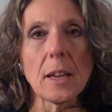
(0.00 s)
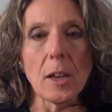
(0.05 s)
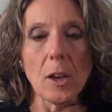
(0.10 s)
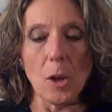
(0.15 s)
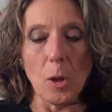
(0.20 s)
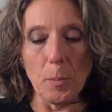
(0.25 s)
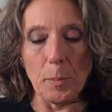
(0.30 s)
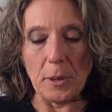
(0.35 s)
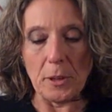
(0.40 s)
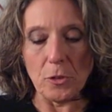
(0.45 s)

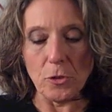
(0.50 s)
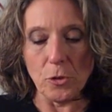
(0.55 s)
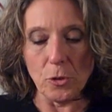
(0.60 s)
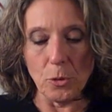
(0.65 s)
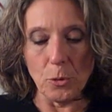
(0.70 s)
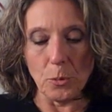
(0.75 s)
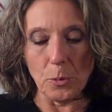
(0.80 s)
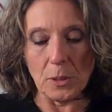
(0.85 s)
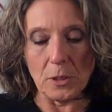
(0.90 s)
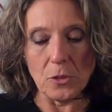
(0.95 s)
helping
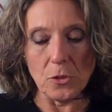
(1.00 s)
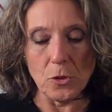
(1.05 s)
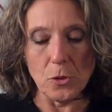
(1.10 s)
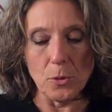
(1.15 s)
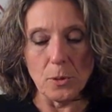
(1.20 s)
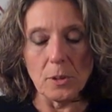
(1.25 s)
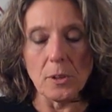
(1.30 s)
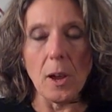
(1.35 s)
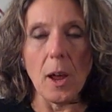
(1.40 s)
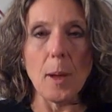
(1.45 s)
children
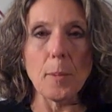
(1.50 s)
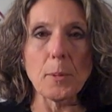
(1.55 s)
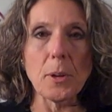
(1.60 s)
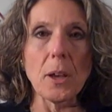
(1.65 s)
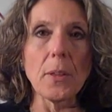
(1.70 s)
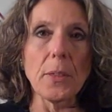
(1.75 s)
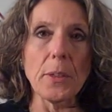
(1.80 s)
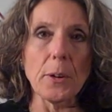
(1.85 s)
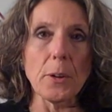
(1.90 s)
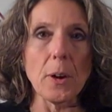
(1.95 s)
to adopt
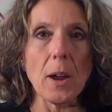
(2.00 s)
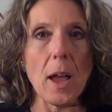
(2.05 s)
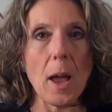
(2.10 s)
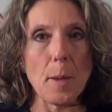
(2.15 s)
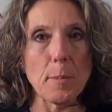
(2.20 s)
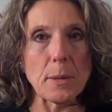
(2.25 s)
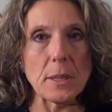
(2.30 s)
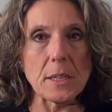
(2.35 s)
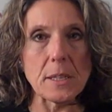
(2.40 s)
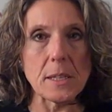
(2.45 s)
healthier
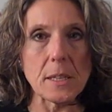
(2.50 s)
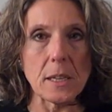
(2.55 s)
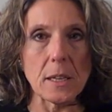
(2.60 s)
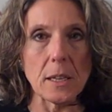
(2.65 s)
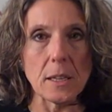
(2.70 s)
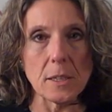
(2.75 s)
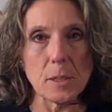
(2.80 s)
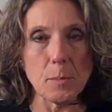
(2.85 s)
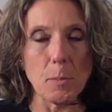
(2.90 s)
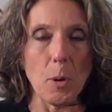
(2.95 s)
habits
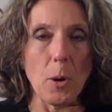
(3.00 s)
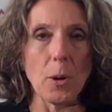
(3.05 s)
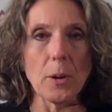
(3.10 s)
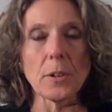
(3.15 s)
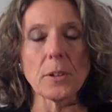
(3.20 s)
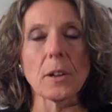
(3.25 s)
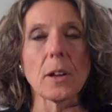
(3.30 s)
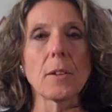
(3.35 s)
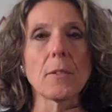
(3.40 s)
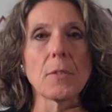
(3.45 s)
as
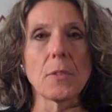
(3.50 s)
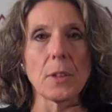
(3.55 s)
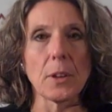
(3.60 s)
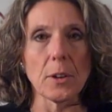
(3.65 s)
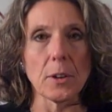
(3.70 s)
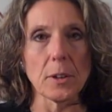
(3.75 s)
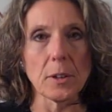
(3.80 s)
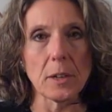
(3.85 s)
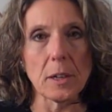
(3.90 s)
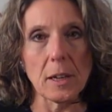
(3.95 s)
part of
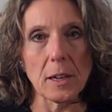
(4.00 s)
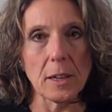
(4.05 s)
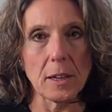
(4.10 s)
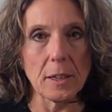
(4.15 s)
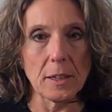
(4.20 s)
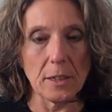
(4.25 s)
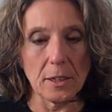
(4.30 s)
their uh,